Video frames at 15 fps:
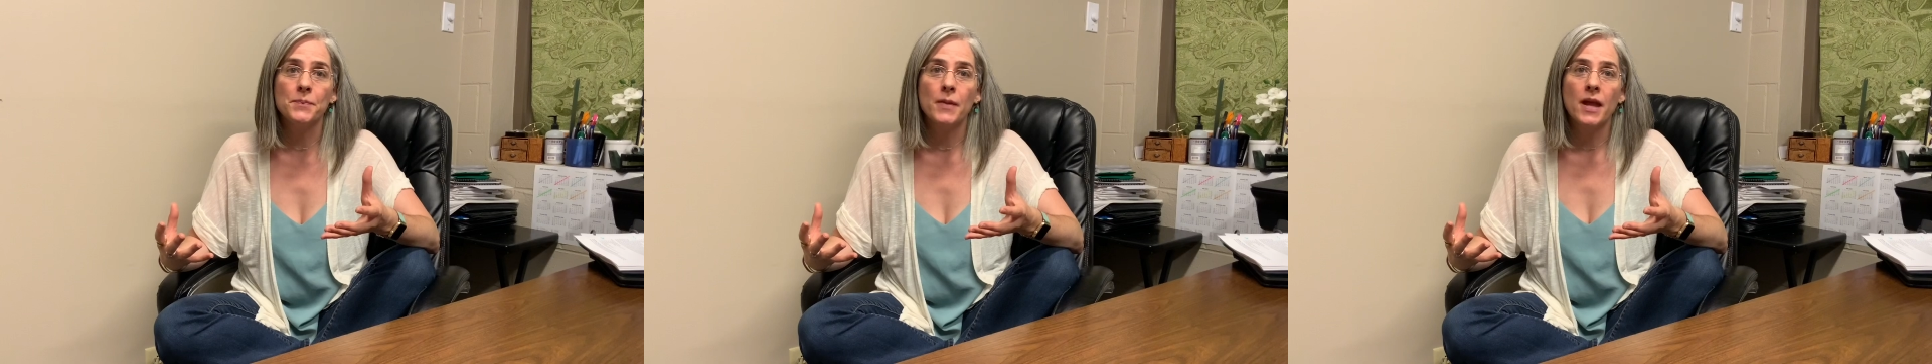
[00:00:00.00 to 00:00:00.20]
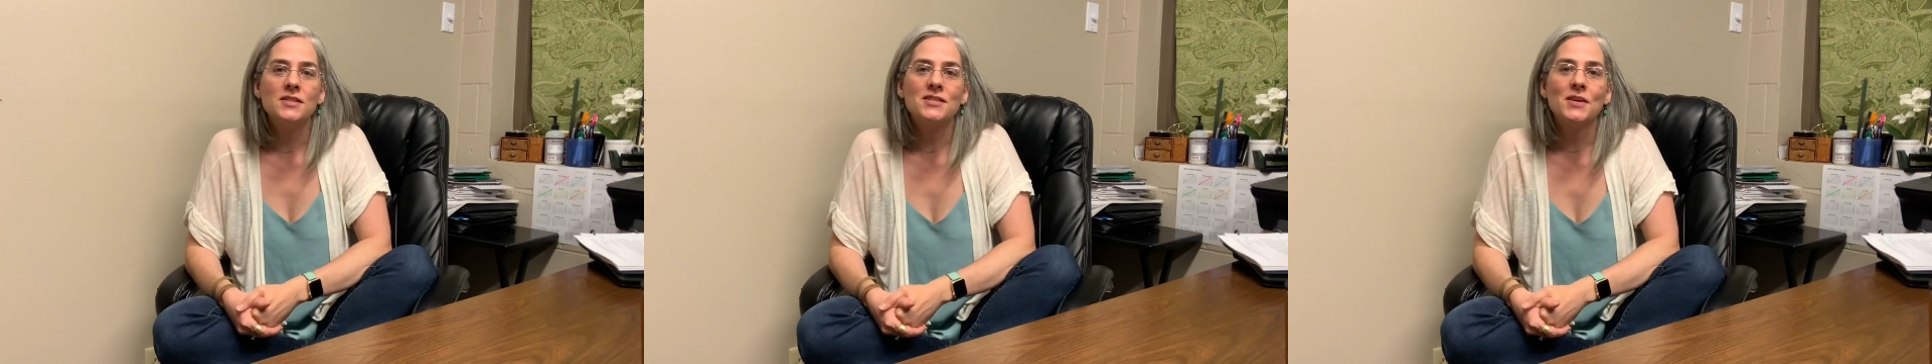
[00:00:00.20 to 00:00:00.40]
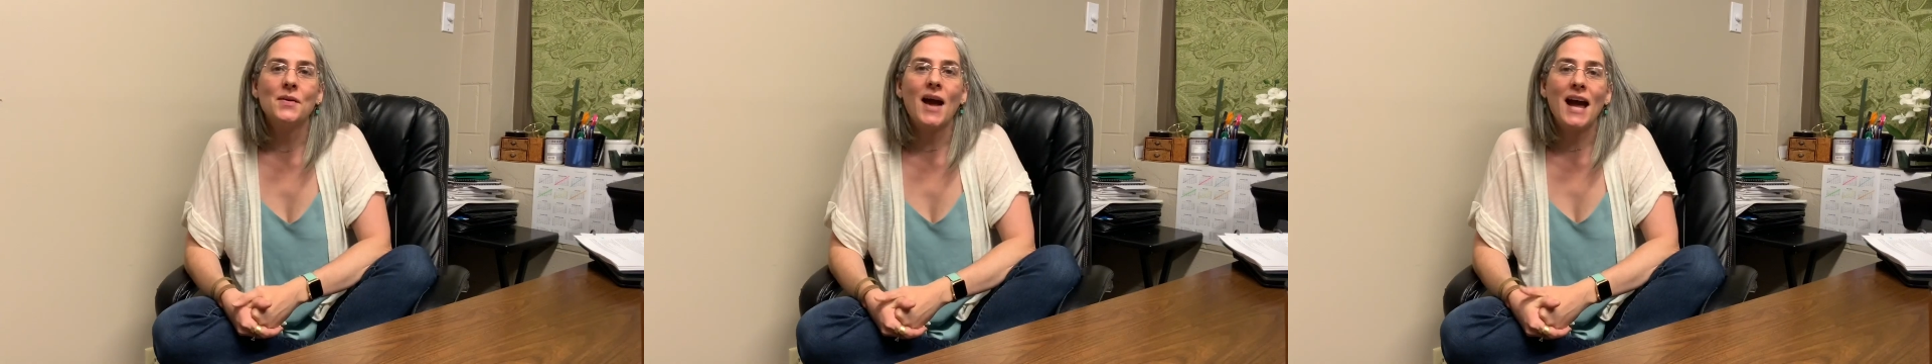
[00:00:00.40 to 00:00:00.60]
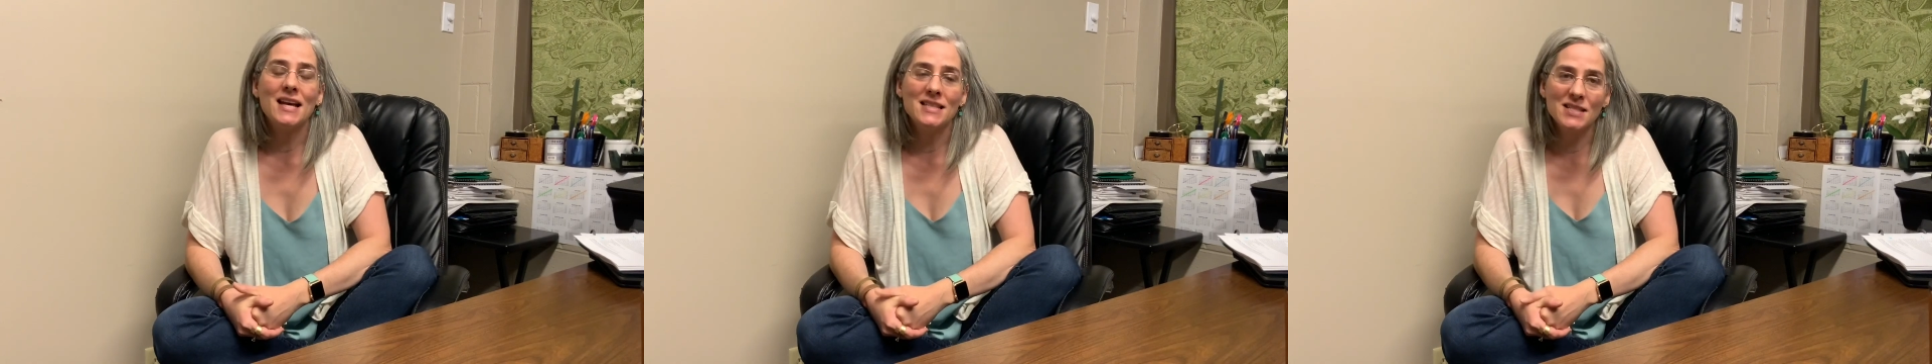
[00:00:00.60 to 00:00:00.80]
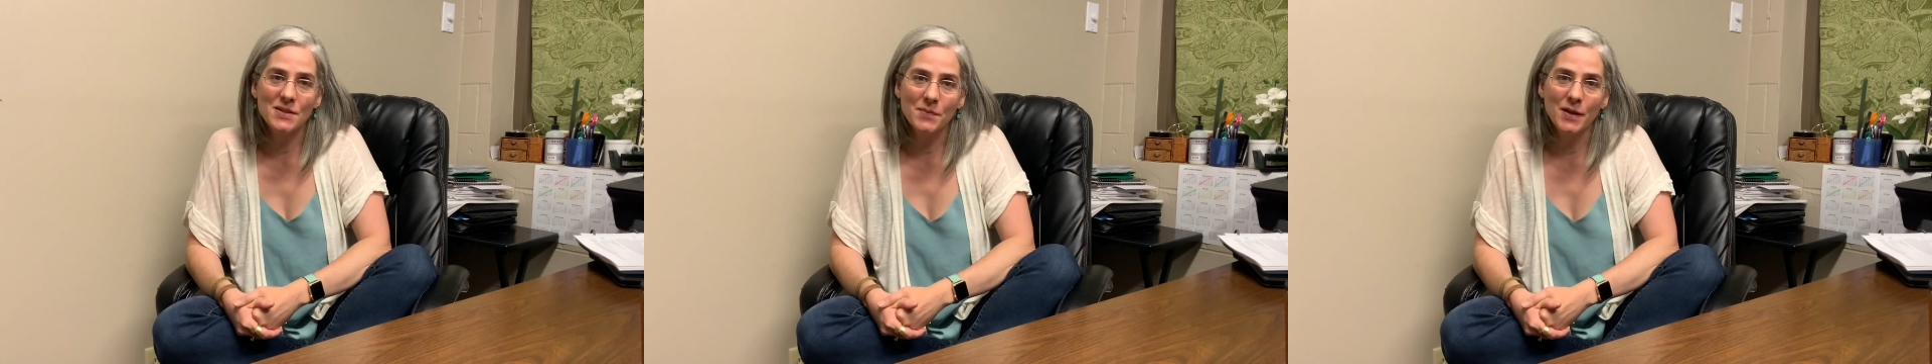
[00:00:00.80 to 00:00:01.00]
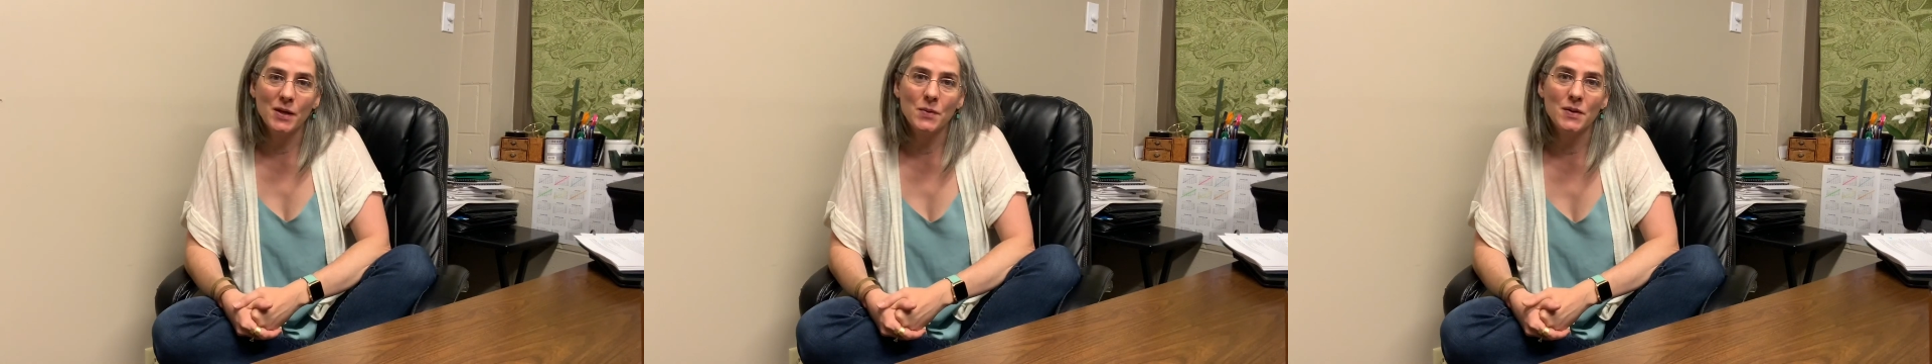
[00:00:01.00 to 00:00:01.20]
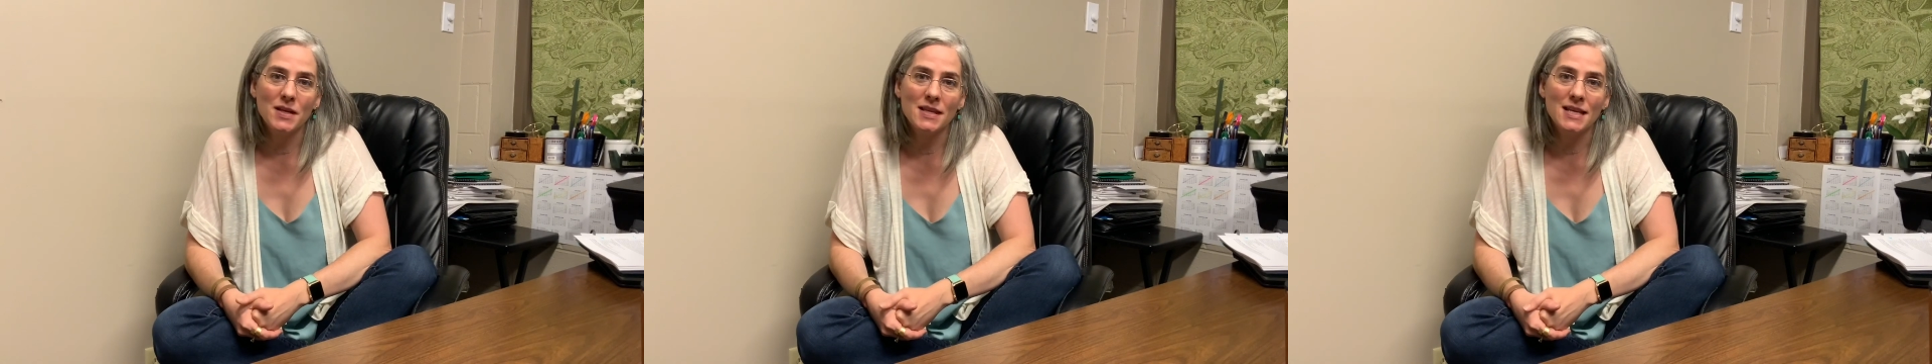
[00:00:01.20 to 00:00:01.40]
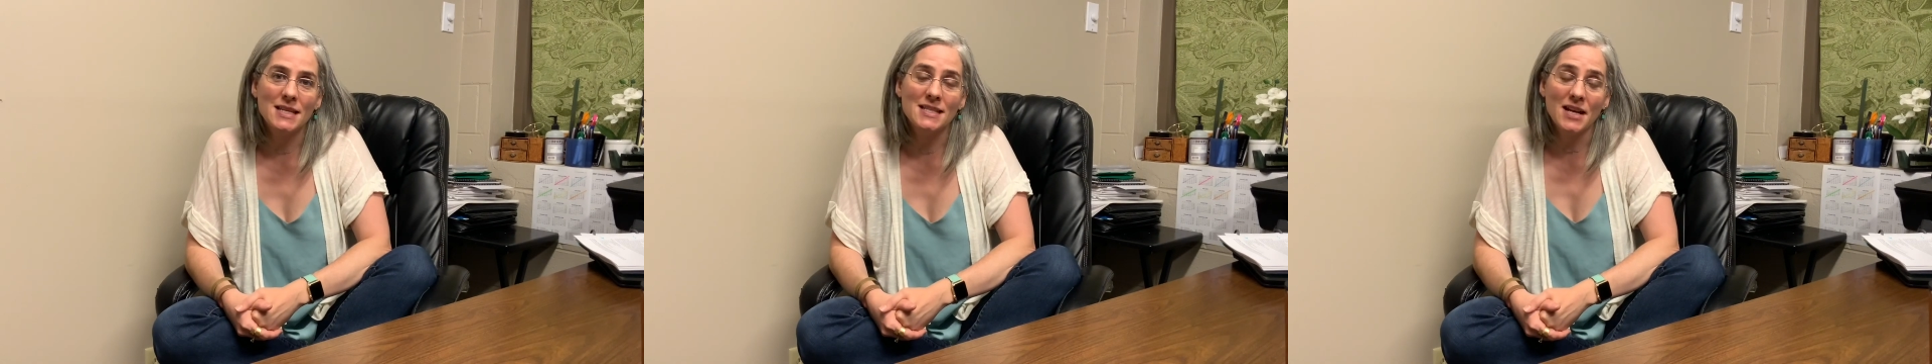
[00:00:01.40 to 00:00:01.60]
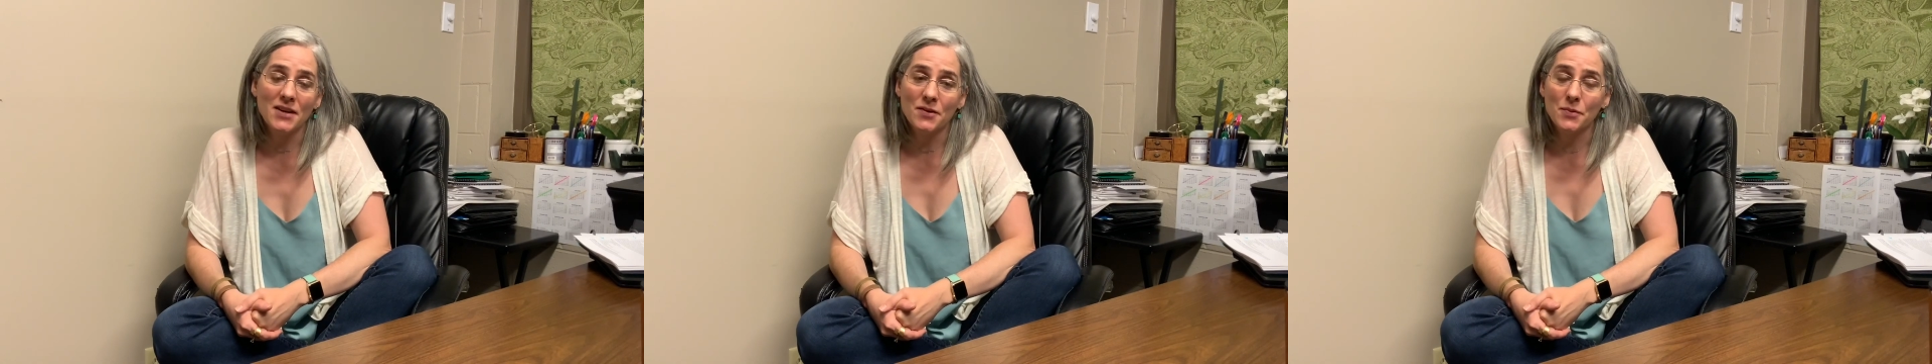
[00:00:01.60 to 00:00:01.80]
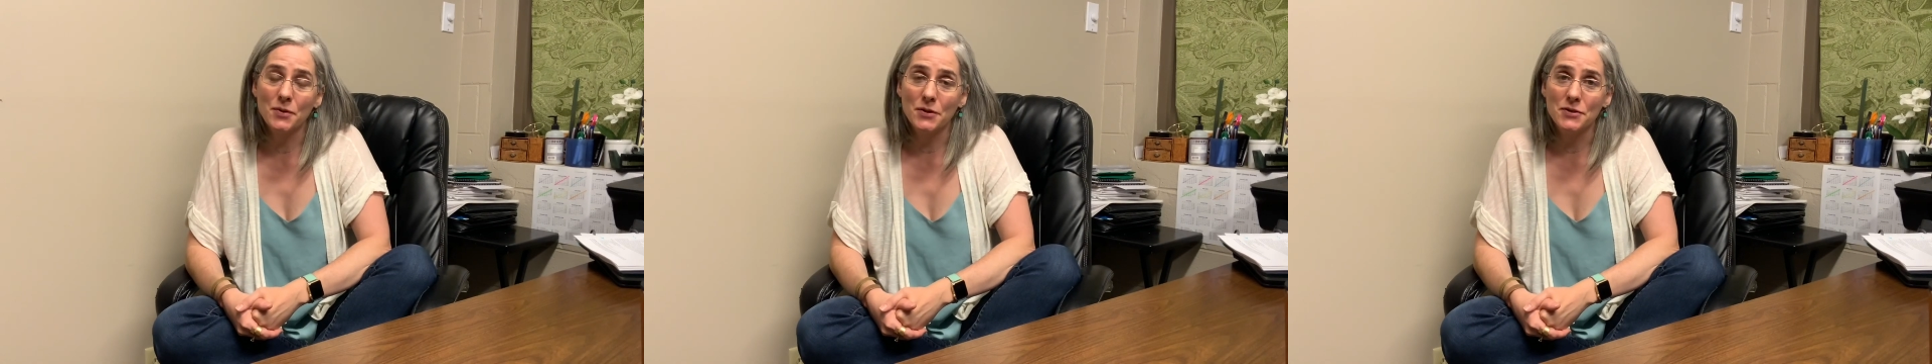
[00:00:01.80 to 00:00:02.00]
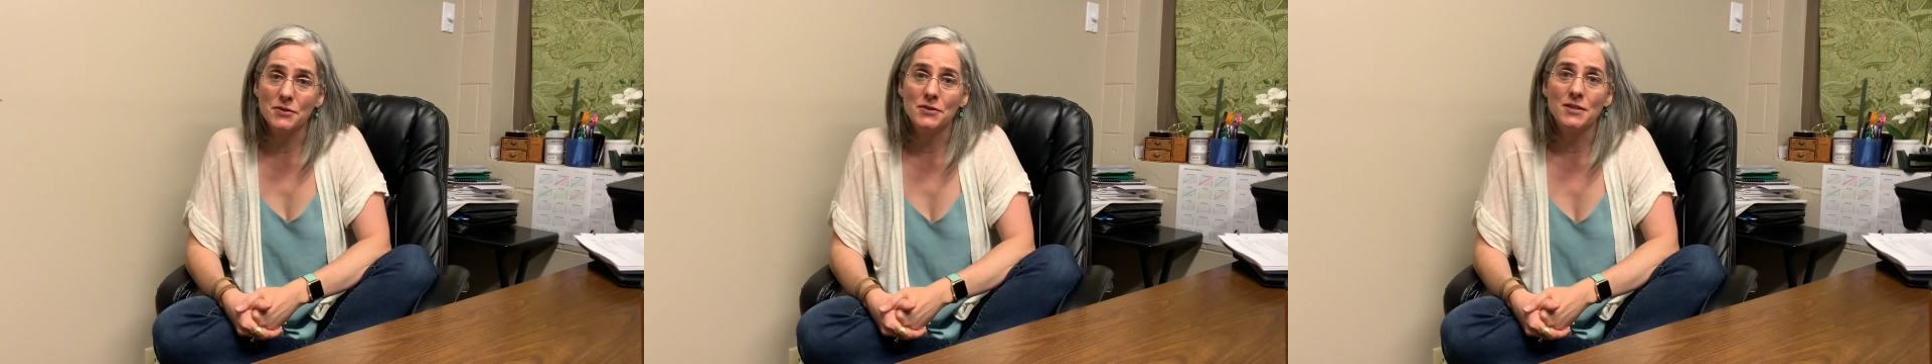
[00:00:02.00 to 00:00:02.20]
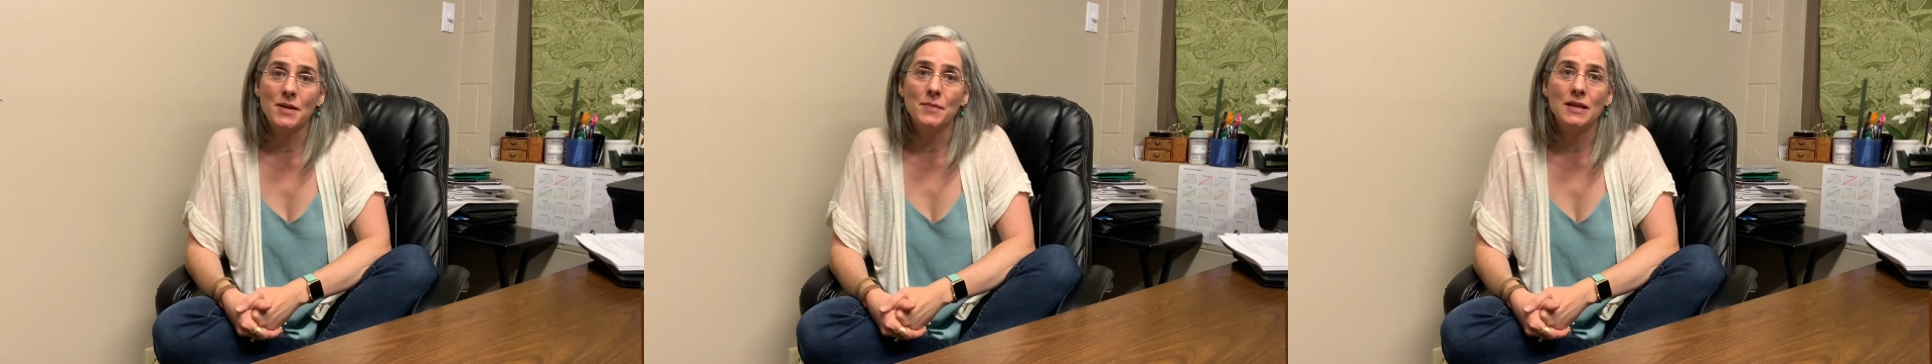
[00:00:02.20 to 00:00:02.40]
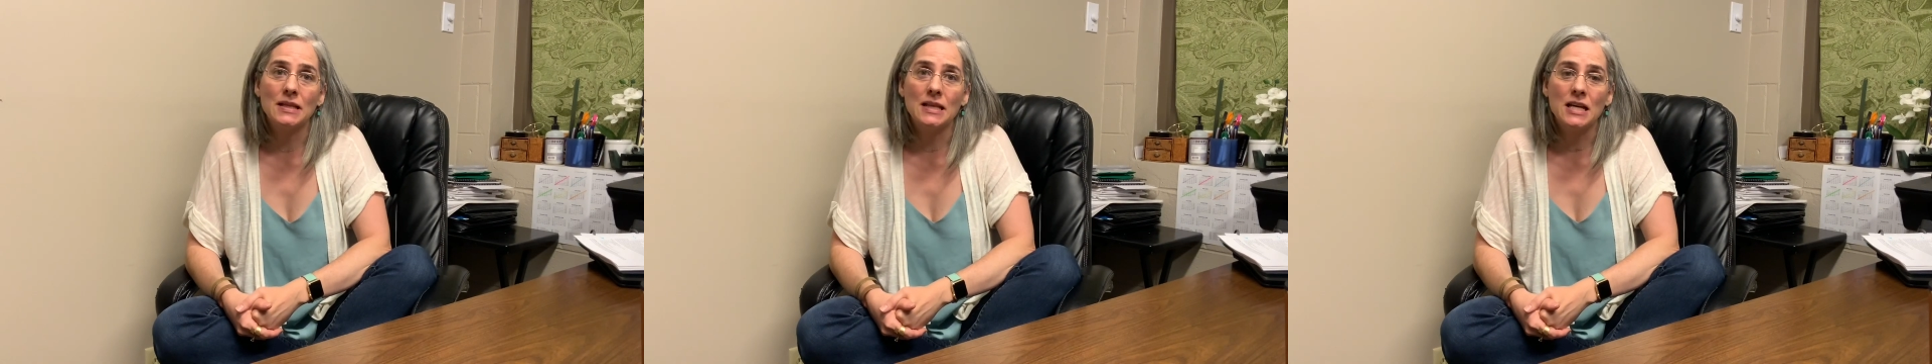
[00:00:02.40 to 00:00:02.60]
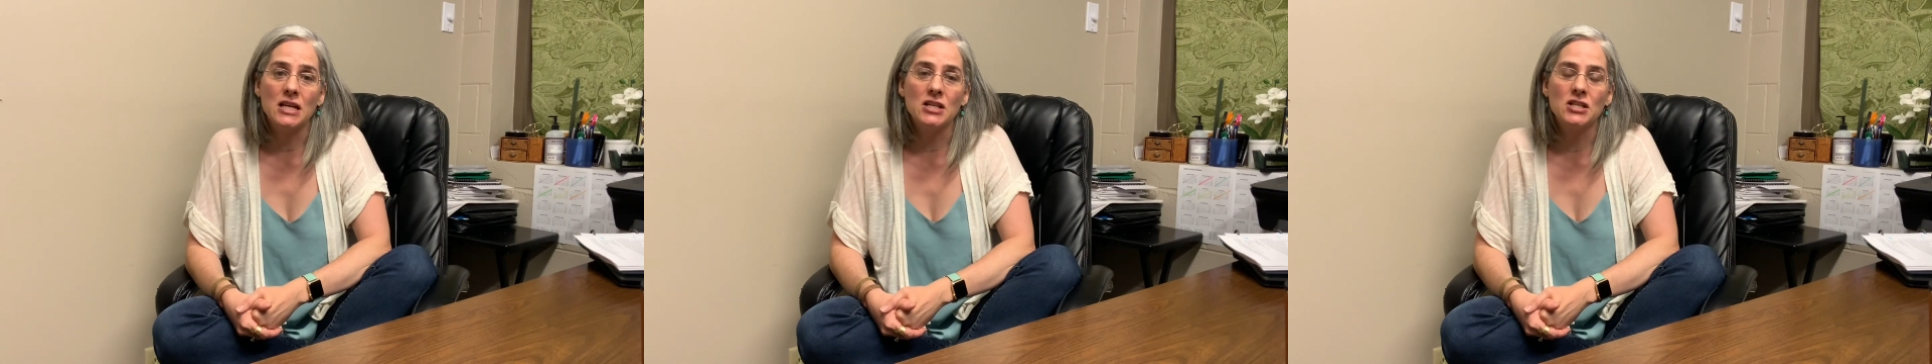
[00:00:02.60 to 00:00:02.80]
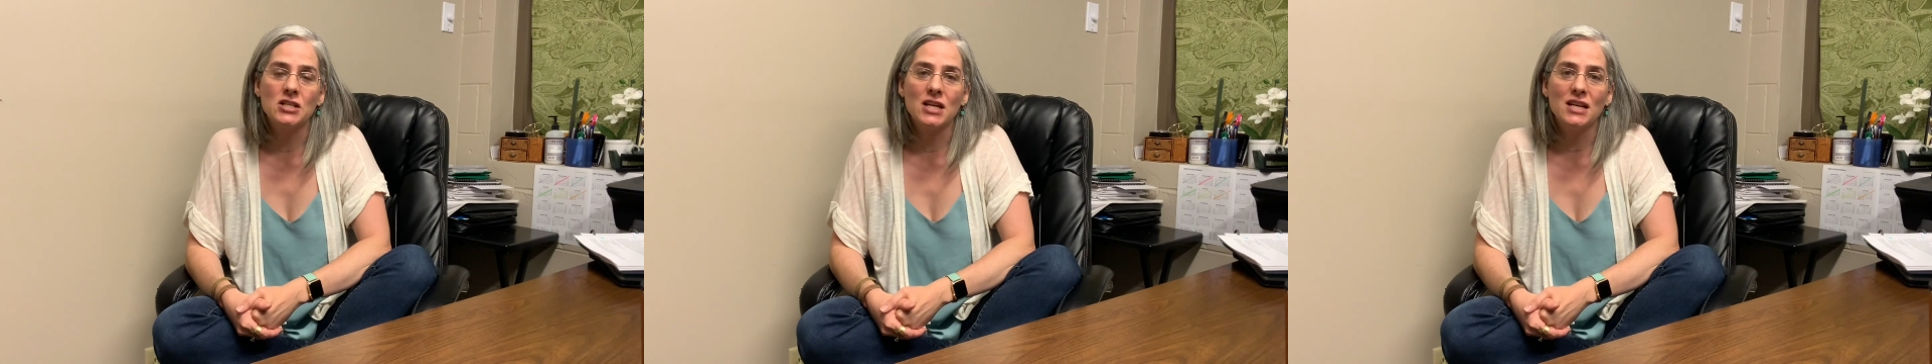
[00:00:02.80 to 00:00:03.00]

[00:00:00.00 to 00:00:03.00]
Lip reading: So I asked to meet with executive producer Debbie Litch